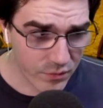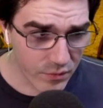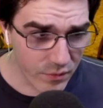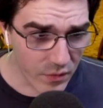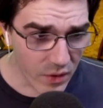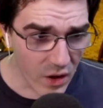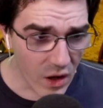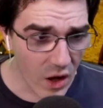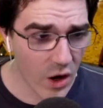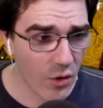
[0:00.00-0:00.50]

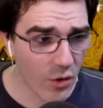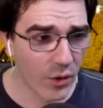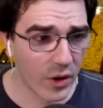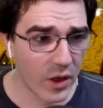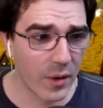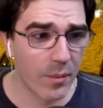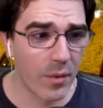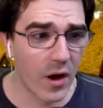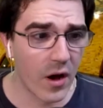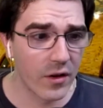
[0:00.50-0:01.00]
in a really
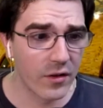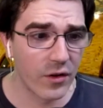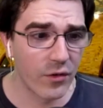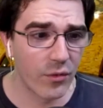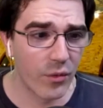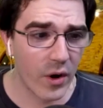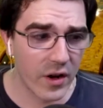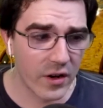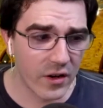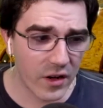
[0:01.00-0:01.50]
positive way
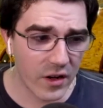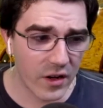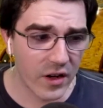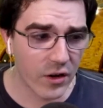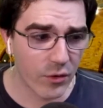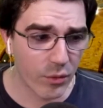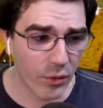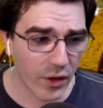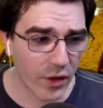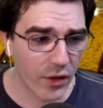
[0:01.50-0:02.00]
to connect
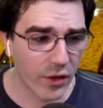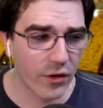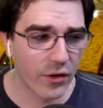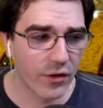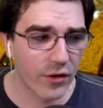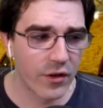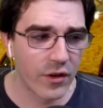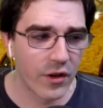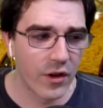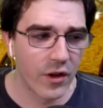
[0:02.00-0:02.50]
with others,
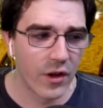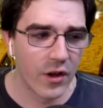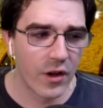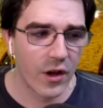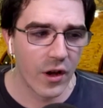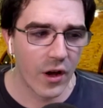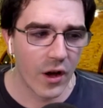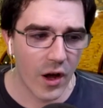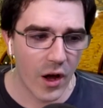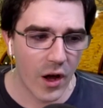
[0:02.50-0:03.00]

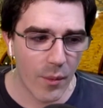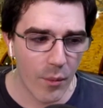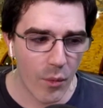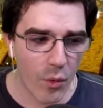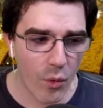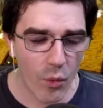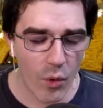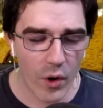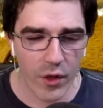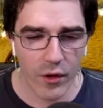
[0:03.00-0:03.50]
um,
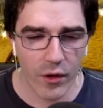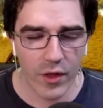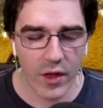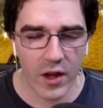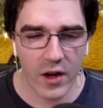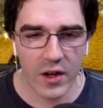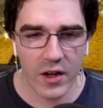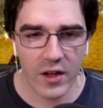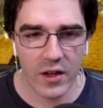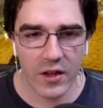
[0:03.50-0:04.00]
whether that
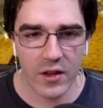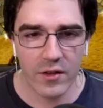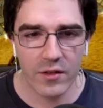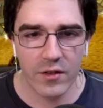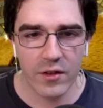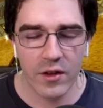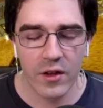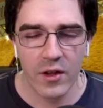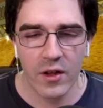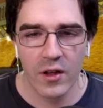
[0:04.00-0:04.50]
is
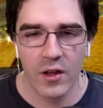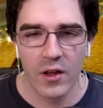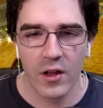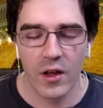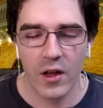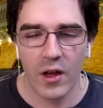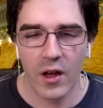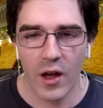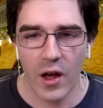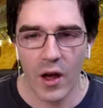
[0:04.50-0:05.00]

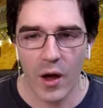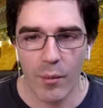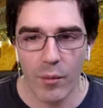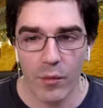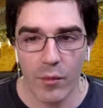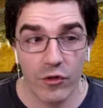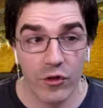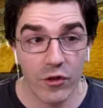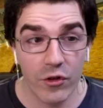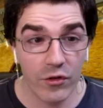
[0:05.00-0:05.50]
um,
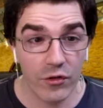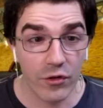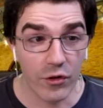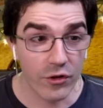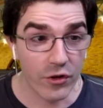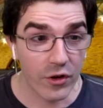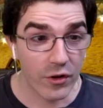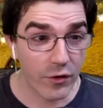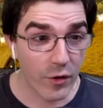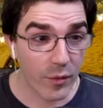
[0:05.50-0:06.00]
just searching
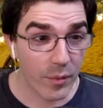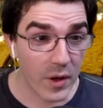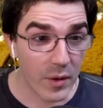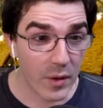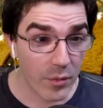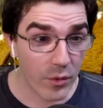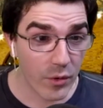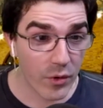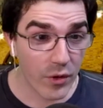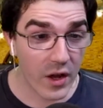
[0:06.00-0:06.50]
for people
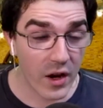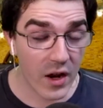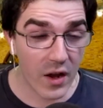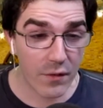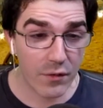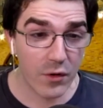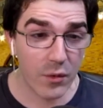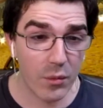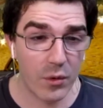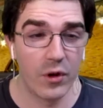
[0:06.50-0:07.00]
that have
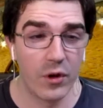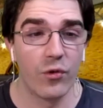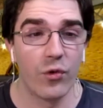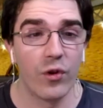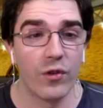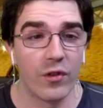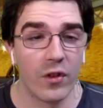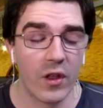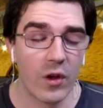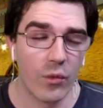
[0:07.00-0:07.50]
some interest that
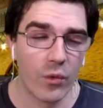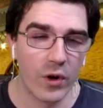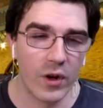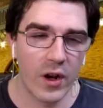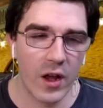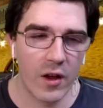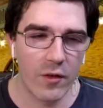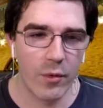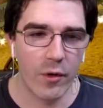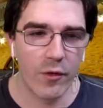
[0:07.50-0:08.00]
they wouldn't have
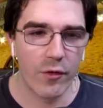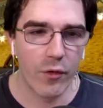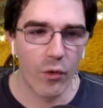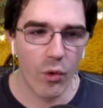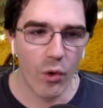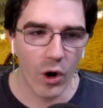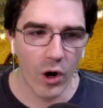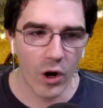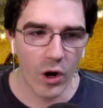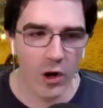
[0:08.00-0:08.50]

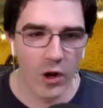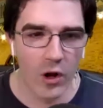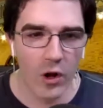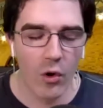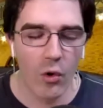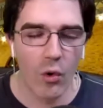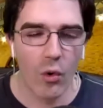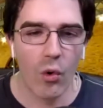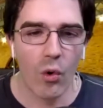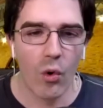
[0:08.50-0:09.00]
before,
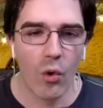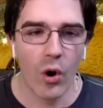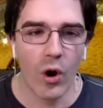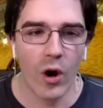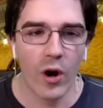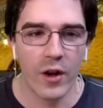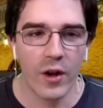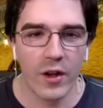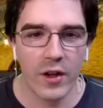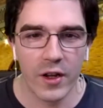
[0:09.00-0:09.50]
or
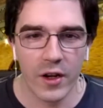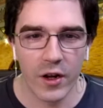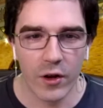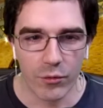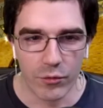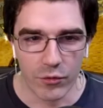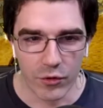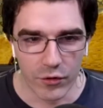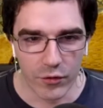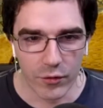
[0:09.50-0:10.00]
you know,
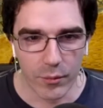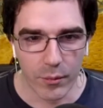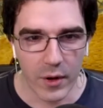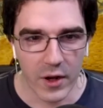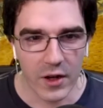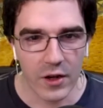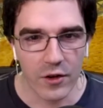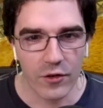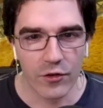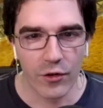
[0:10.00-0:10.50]
just making
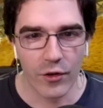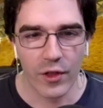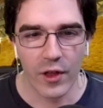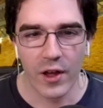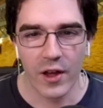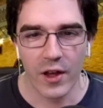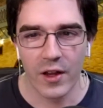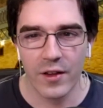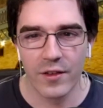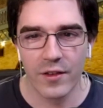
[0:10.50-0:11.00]
sure that
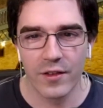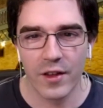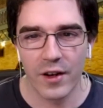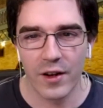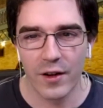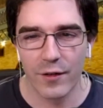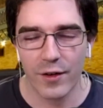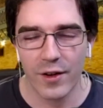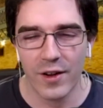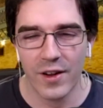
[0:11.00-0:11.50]
instead of
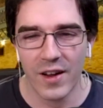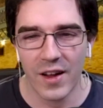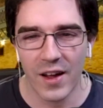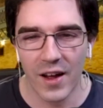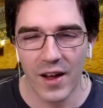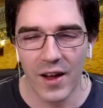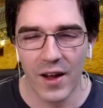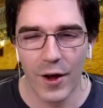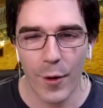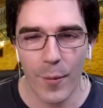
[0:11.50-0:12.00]

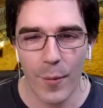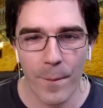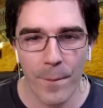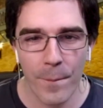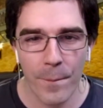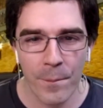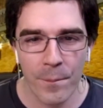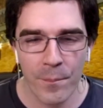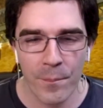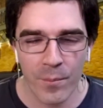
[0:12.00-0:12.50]
um,
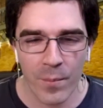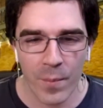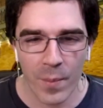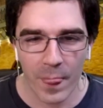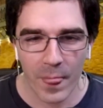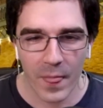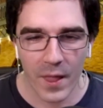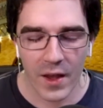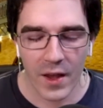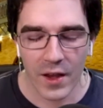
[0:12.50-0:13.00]

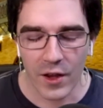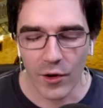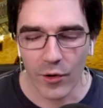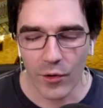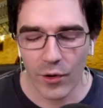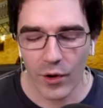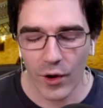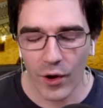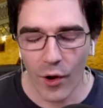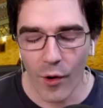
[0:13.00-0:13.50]
you know,
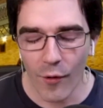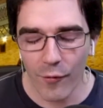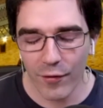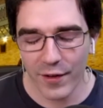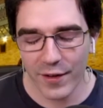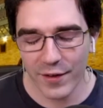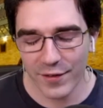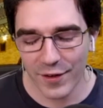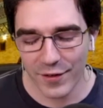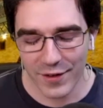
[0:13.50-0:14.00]
hopefully this
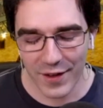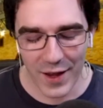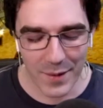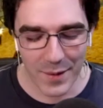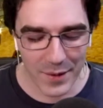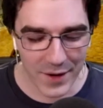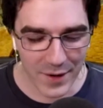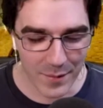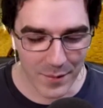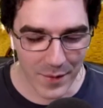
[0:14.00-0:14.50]
doesn't happen
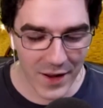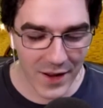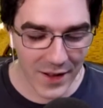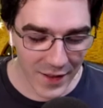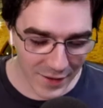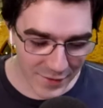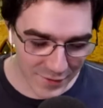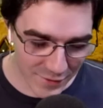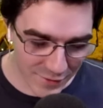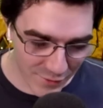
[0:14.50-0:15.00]
in my
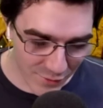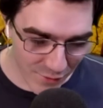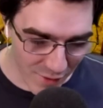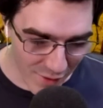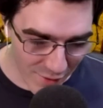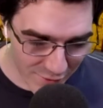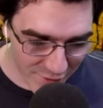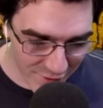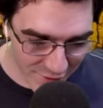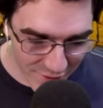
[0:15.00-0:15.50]
classes too
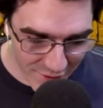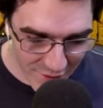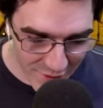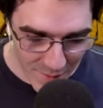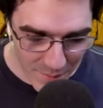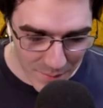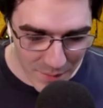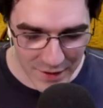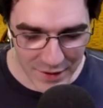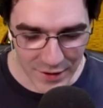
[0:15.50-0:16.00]
often, but
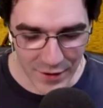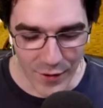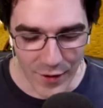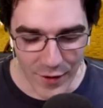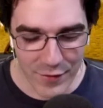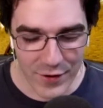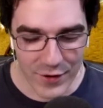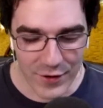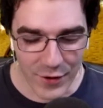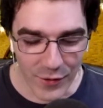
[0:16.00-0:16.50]
you know, if you
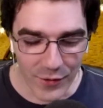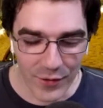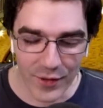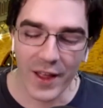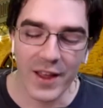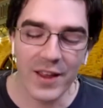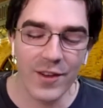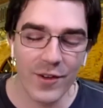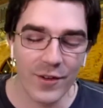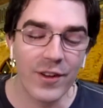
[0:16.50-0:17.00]
don't like
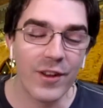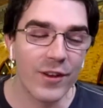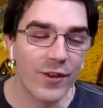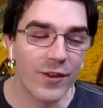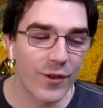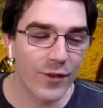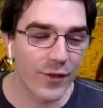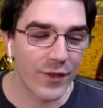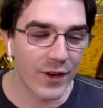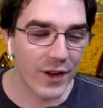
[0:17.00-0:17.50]
your teacher's
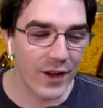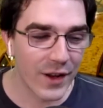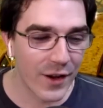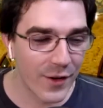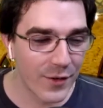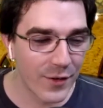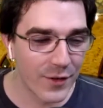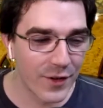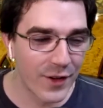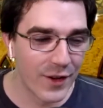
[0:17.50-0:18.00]
videos,
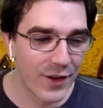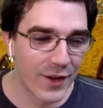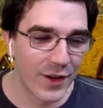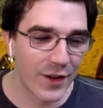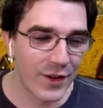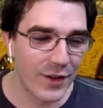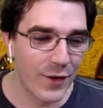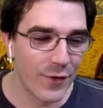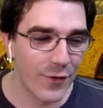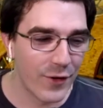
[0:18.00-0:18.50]
you
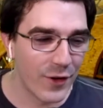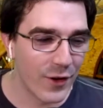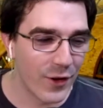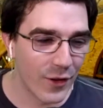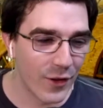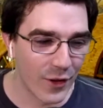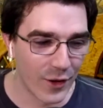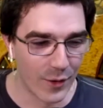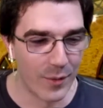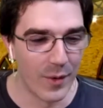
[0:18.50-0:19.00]
feel a
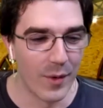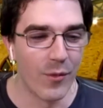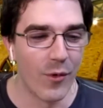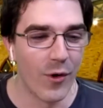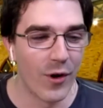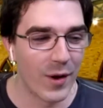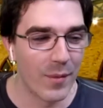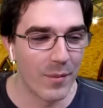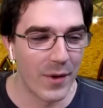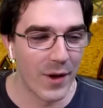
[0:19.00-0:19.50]
little bit more
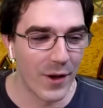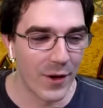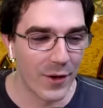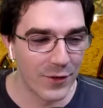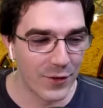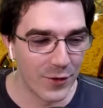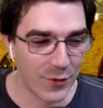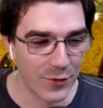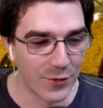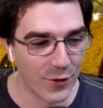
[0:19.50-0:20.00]
compelled to
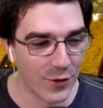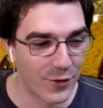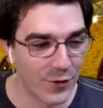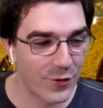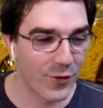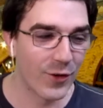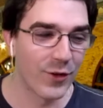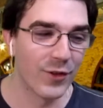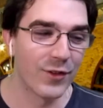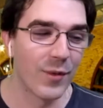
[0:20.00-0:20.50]
search for
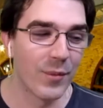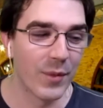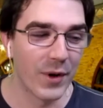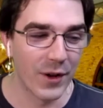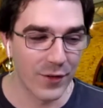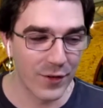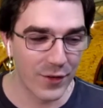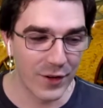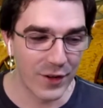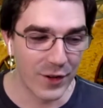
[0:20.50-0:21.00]
someone else
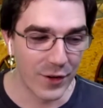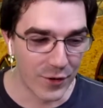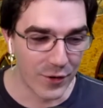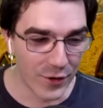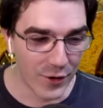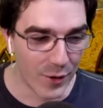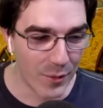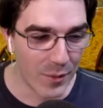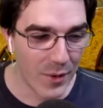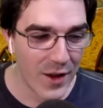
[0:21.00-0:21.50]
on
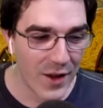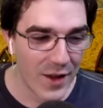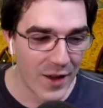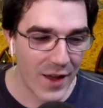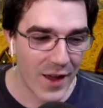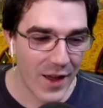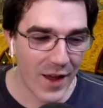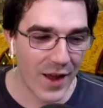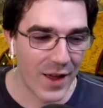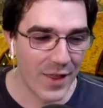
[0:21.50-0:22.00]
YouTube.
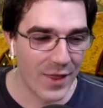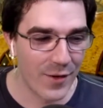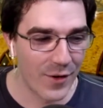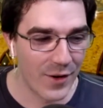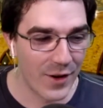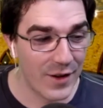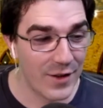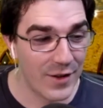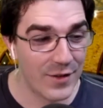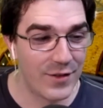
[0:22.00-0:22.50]
And there
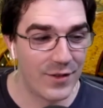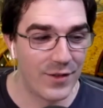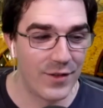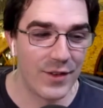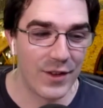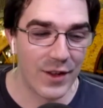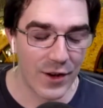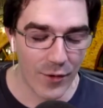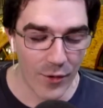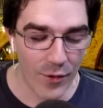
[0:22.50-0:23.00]
is, you
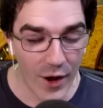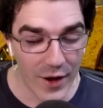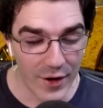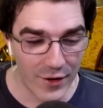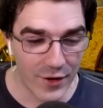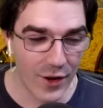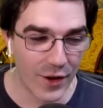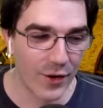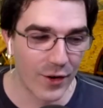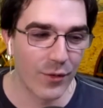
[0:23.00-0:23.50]
know, a
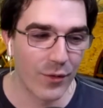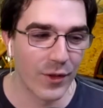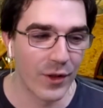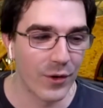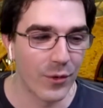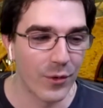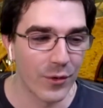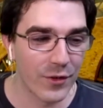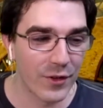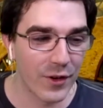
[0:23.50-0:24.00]
ton of really cool
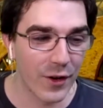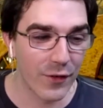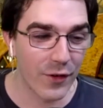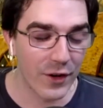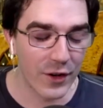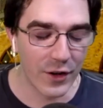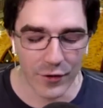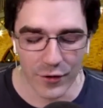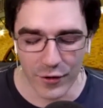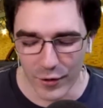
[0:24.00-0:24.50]
stuff on
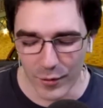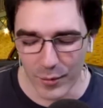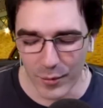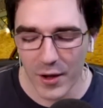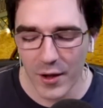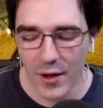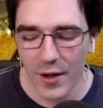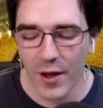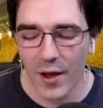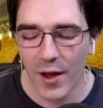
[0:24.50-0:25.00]
YouTube,
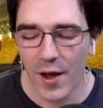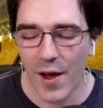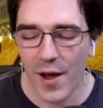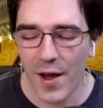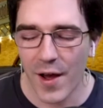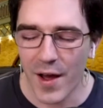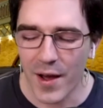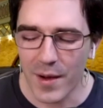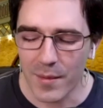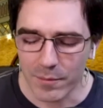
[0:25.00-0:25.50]

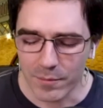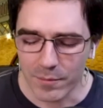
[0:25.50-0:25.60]
um,